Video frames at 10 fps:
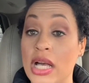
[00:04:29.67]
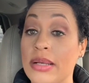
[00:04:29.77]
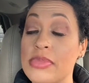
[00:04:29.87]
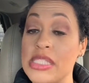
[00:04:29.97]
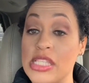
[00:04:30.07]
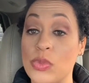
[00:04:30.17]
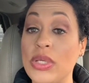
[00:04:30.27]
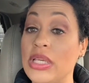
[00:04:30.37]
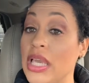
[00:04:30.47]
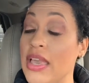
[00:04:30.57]
um since
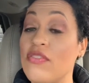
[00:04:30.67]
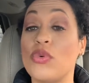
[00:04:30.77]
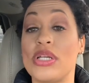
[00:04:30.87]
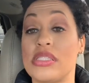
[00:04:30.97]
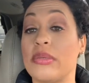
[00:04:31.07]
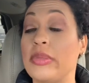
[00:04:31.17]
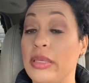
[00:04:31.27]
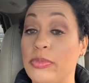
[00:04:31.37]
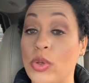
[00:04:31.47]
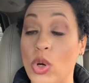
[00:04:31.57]
we invoicing
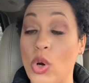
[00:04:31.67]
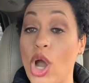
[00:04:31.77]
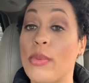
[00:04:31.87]
people